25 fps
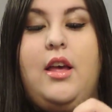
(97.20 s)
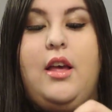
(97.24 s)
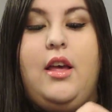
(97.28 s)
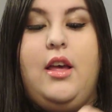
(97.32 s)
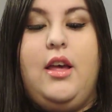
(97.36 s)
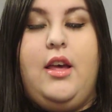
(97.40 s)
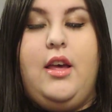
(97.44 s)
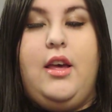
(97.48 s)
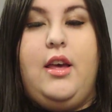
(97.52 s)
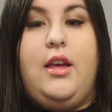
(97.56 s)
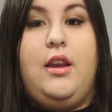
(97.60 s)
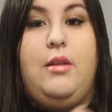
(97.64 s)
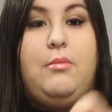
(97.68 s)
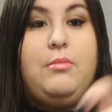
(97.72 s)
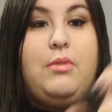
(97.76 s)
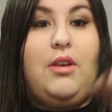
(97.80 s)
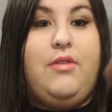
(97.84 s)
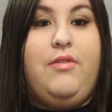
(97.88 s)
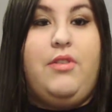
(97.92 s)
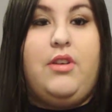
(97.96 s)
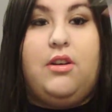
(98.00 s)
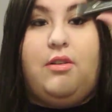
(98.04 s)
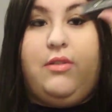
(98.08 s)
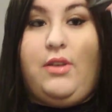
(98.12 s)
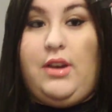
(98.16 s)
And I'm
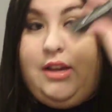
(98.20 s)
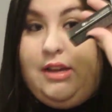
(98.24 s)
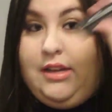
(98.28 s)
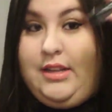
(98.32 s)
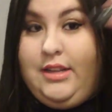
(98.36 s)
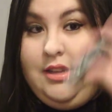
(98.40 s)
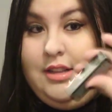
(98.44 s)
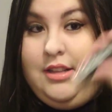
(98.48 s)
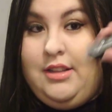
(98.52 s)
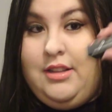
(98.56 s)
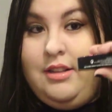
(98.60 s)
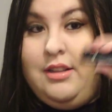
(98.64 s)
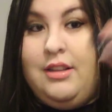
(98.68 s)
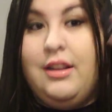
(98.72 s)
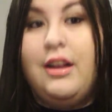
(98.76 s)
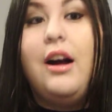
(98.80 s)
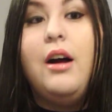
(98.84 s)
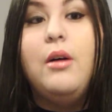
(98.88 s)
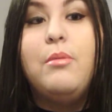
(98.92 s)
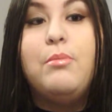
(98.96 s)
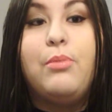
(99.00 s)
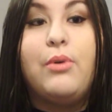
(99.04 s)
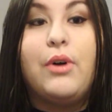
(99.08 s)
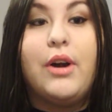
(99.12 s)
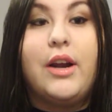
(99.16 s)
giving away
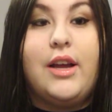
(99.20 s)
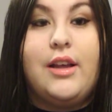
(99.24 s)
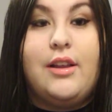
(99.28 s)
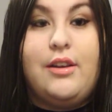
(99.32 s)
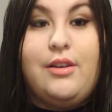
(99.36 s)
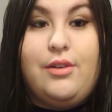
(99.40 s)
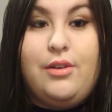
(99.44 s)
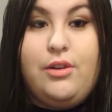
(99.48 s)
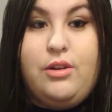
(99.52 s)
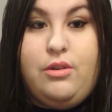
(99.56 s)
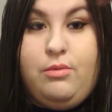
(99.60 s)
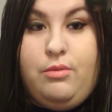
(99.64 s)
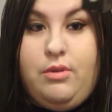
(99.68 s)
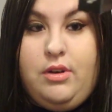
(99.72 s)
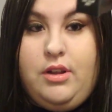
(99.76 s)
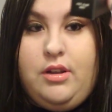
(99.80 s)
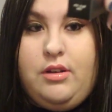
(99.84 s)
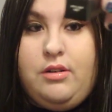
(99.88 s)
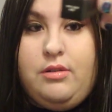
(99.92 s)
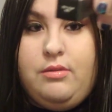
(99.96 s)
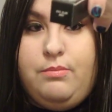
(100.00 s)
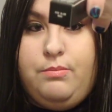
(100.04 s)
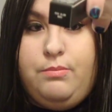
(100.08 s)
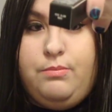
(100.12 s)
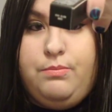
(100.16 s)
a brand new
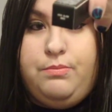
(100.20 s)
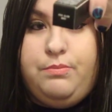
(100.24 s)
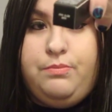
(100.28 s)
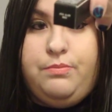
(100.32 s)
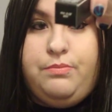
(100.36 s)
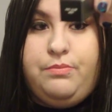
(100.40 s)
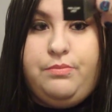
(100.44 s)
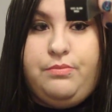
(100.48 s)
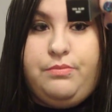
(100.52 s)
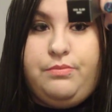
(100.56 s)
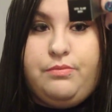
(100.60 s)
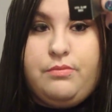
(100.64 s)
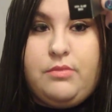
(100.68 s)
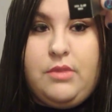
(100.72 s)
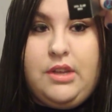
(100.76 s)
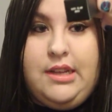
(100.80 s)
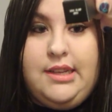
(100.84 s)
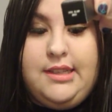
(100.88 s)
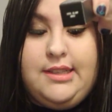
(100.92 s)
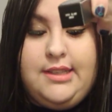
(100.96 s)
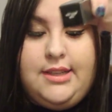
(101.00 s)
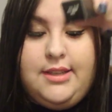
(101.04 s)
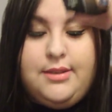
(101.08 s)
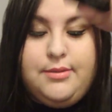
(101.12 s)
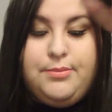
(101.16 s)
one.
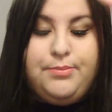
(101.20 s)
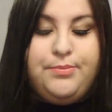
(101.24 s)
See?